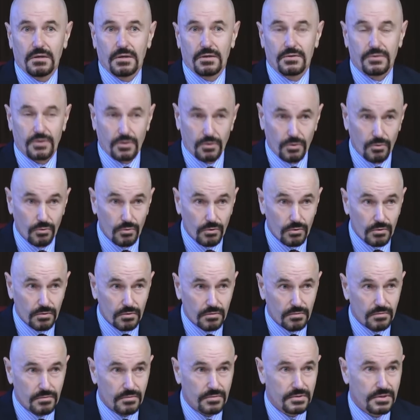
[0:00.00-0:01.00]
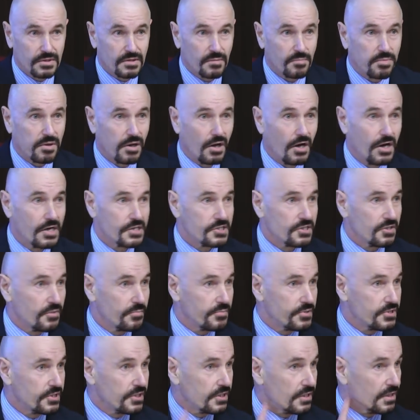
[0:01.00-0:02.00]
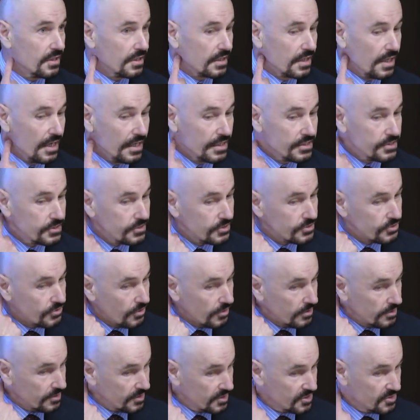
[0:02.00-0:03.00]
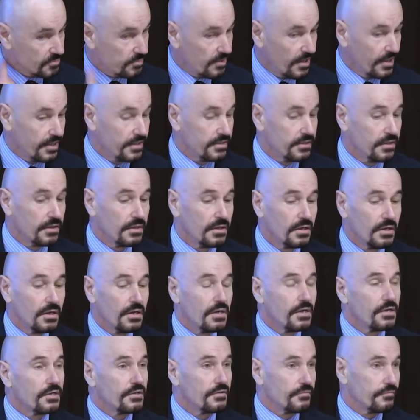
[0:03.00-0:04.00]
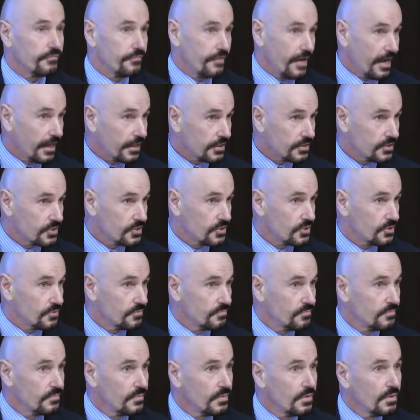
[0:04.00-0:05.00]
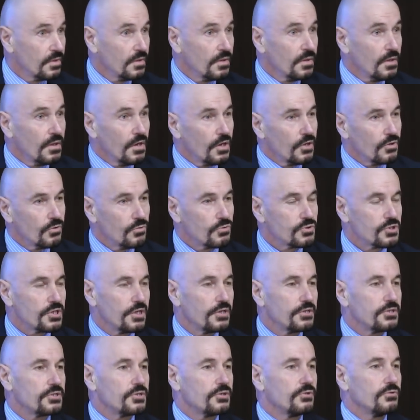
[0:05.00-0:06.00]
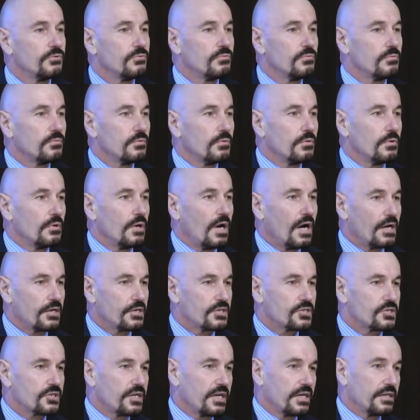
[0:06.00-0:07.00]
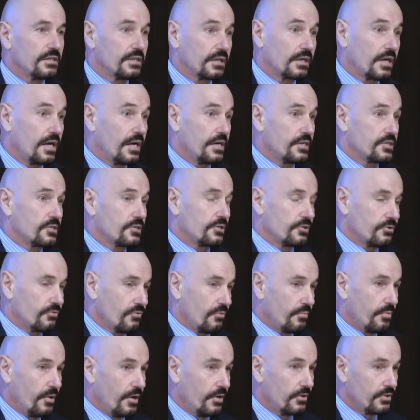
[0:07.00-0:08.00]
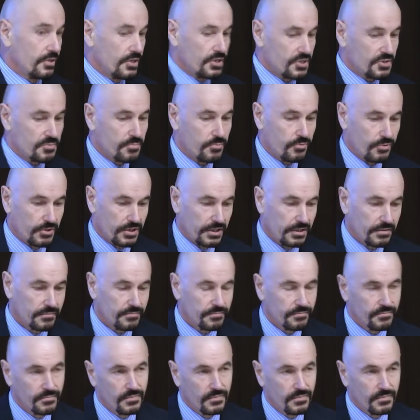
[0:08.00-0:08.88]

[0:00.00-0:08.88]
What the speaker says: the law that applies in a particular case, to try and explain the facts, and also to understand the case that your opponent is putting,